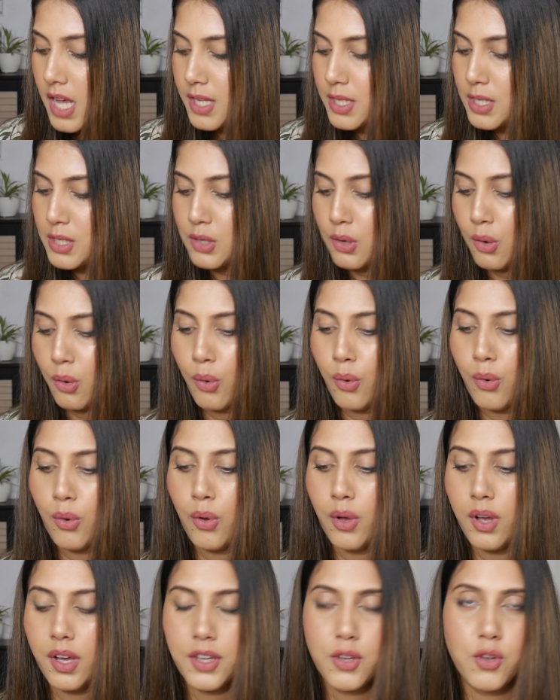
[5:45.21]

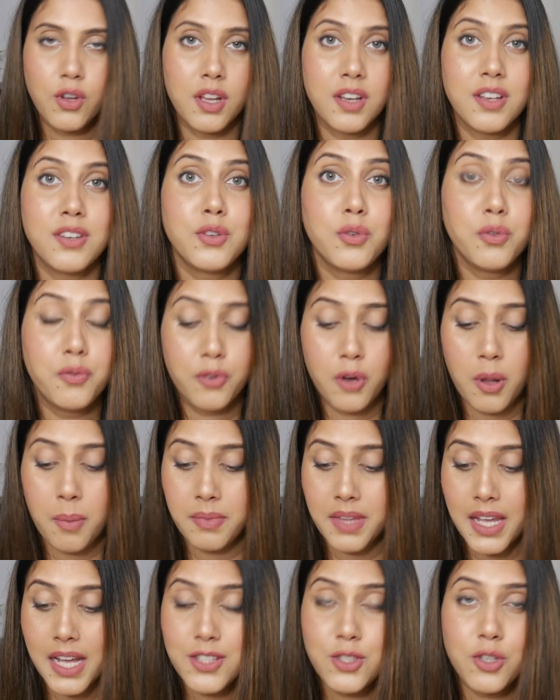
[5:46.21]
So you can do from
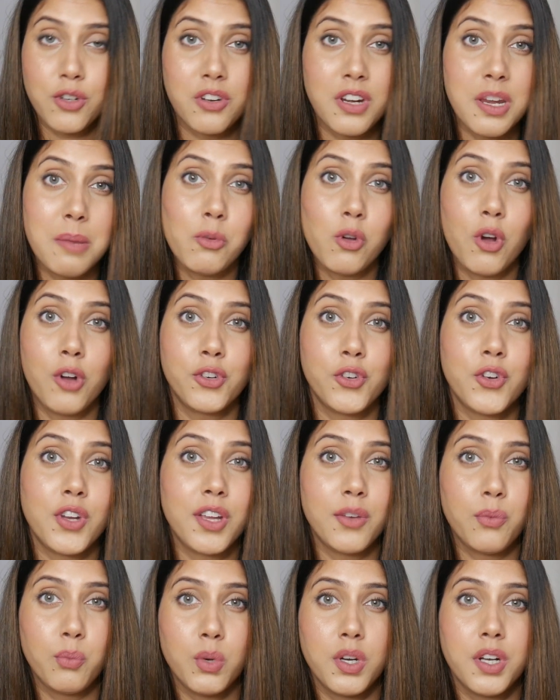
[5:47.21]
that. So cream contour you
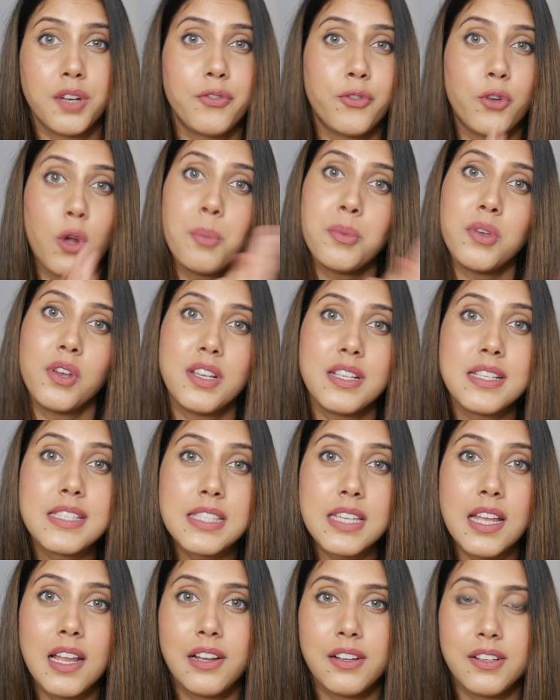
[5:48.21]
can work from your
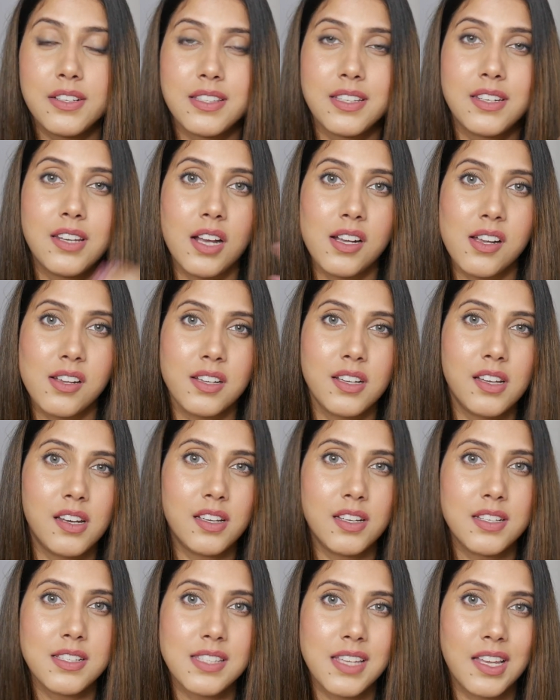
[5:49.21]
concealers, the darker color
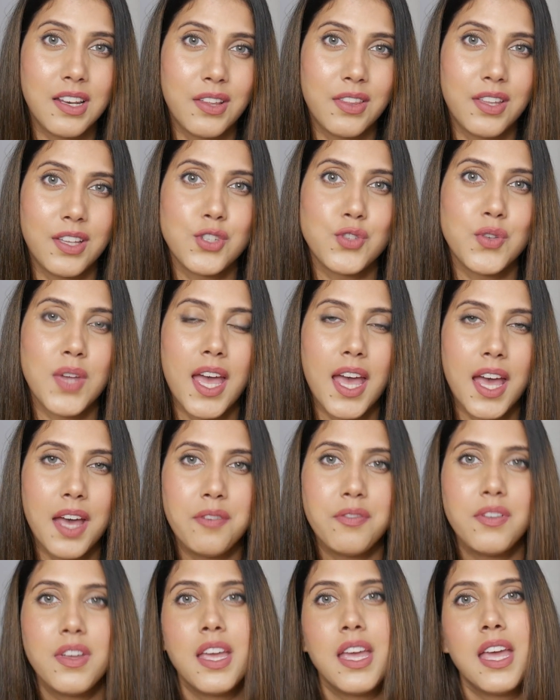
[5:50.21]
concealer that you
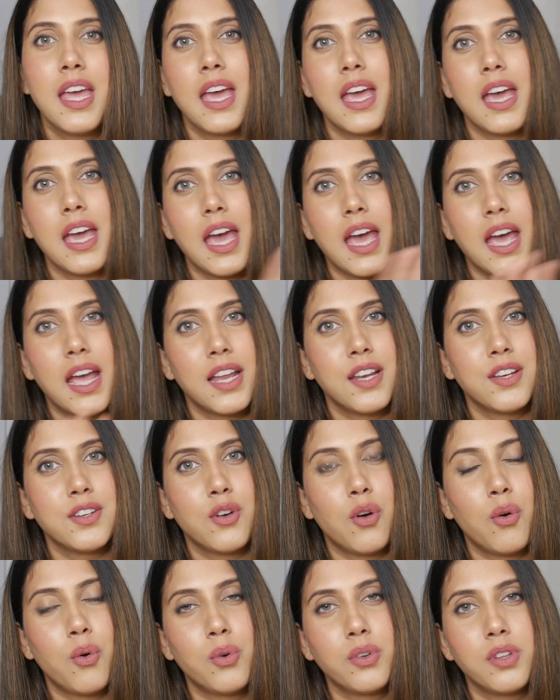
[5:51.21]
have, and
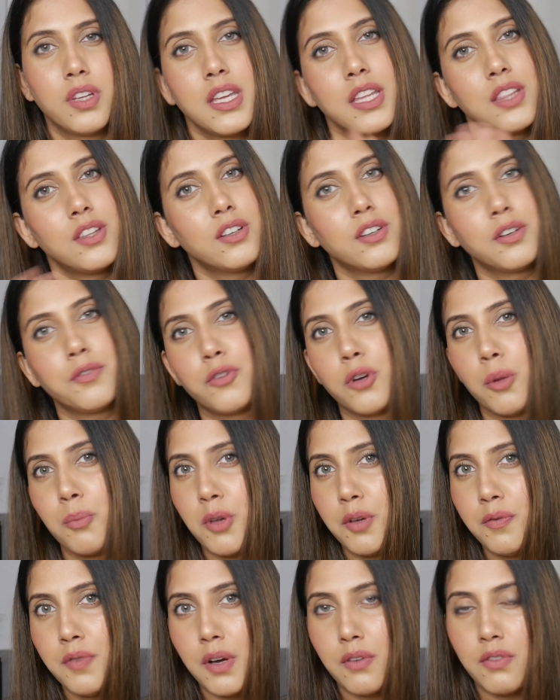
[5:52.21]
or either from
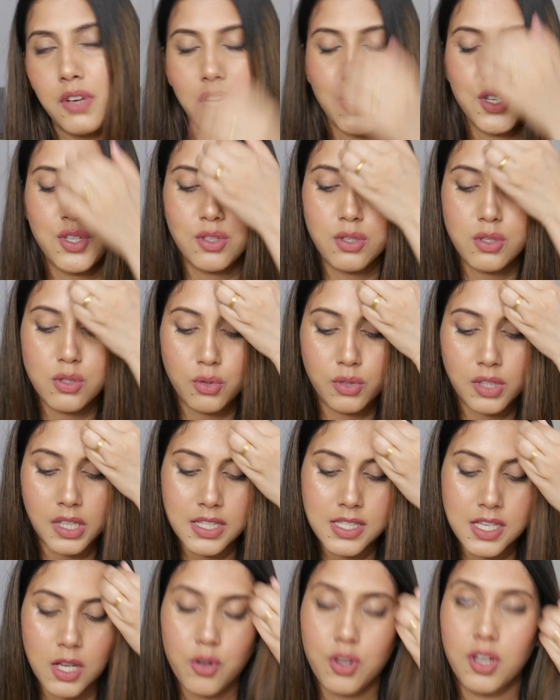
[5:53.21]
your foundation. So
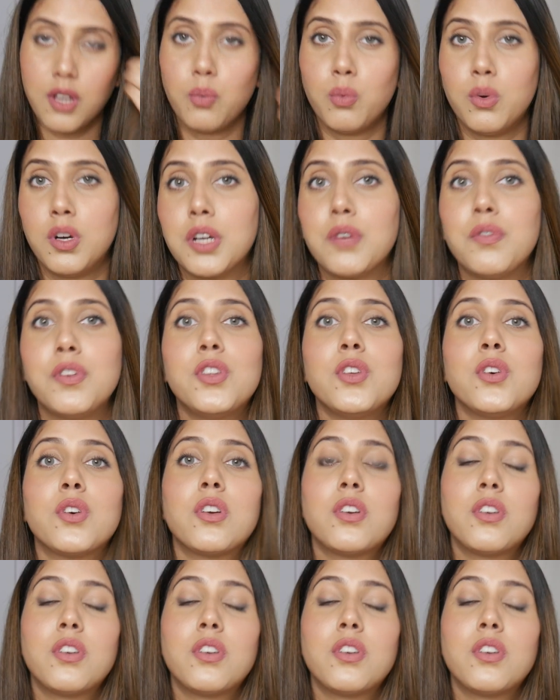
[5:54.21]
that's how you can work with your